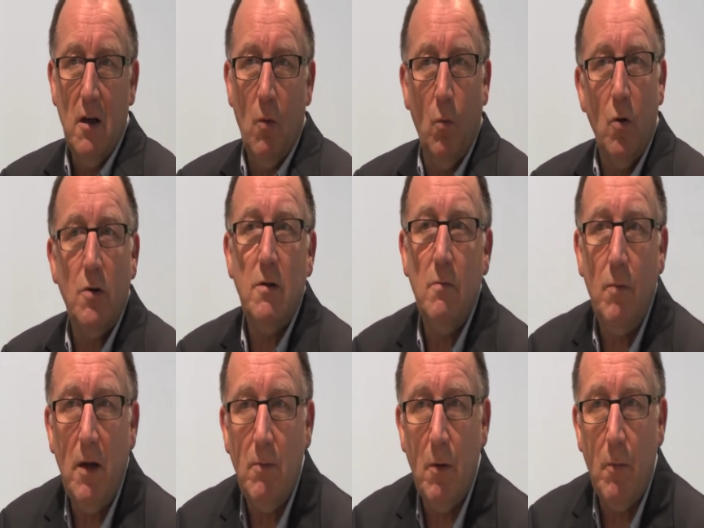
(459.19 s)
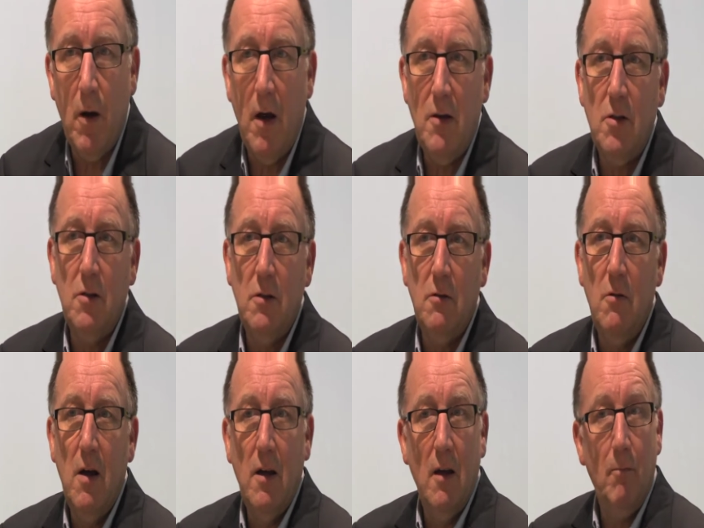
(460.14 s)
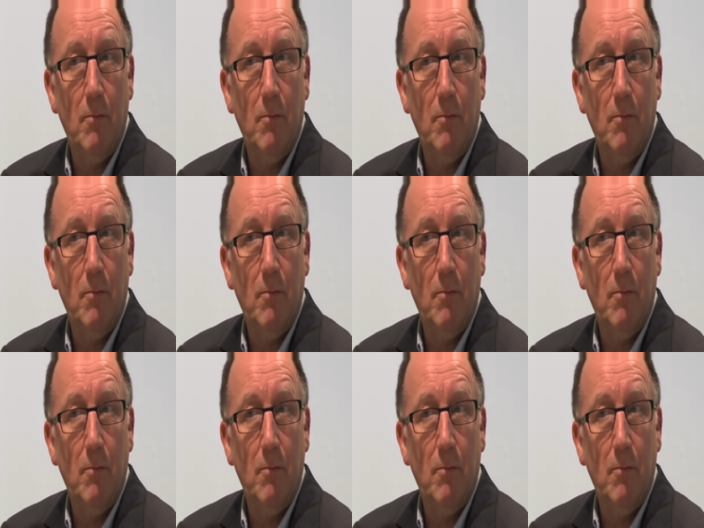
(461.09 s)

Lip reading: wouldn't be prepared to